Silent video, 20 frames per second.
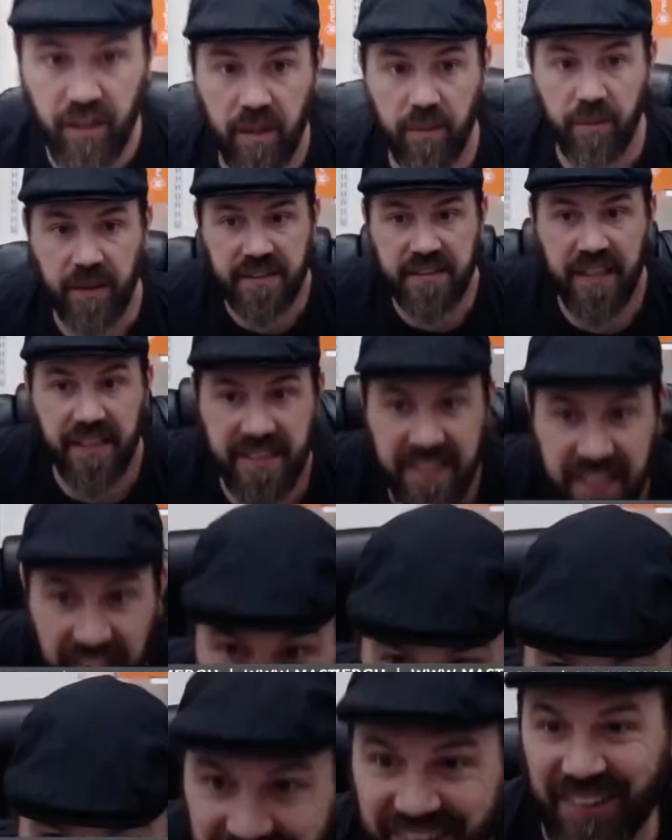on my
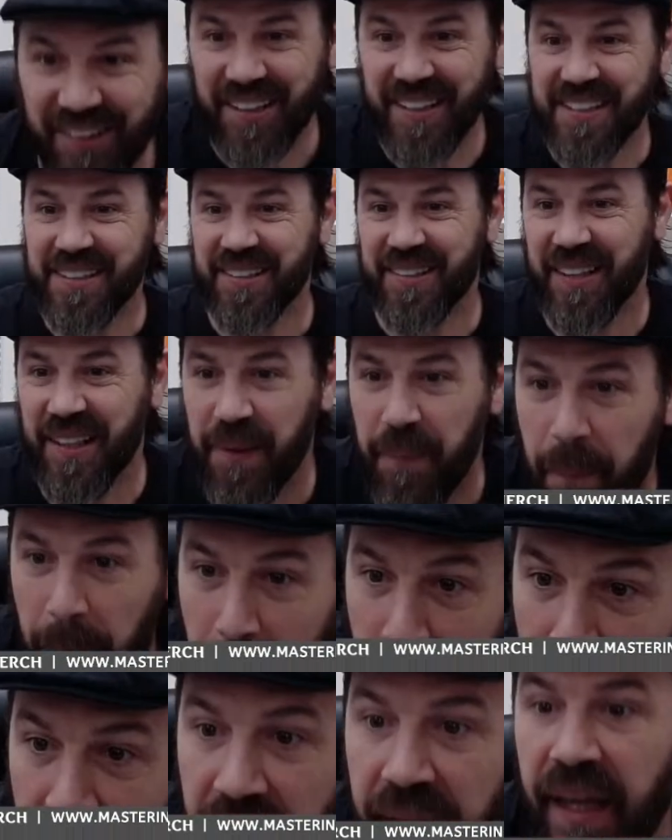TikTok or Instagram.
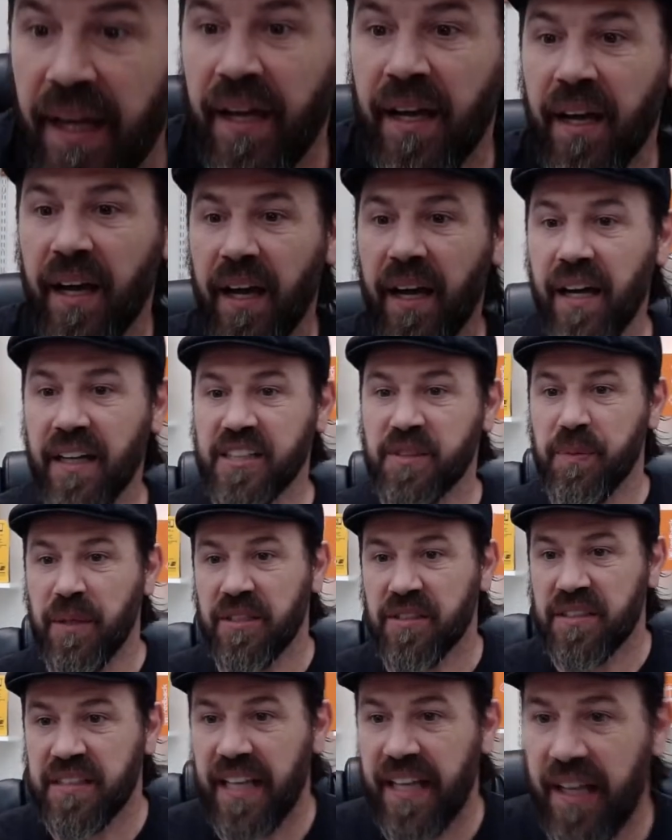Uh,
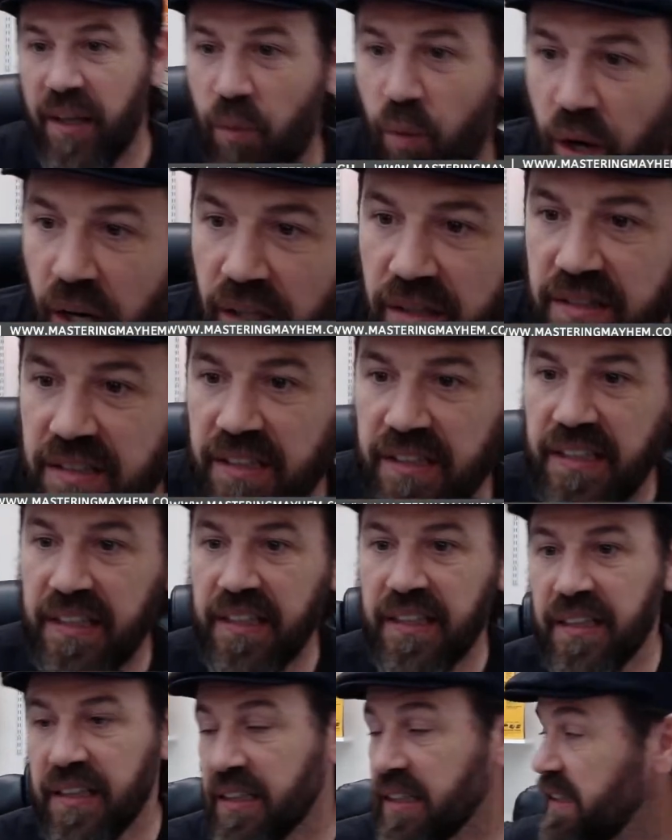special saying wall is looking
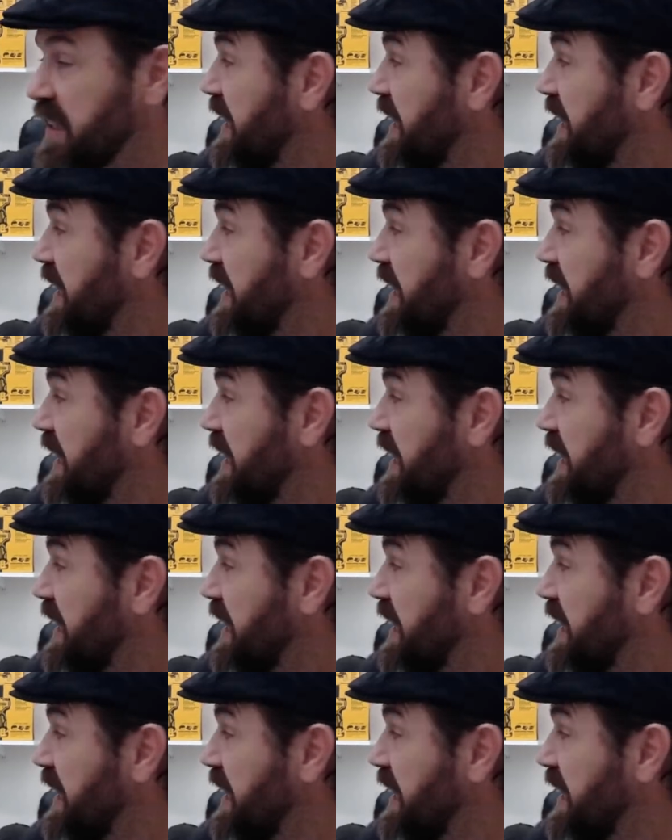good.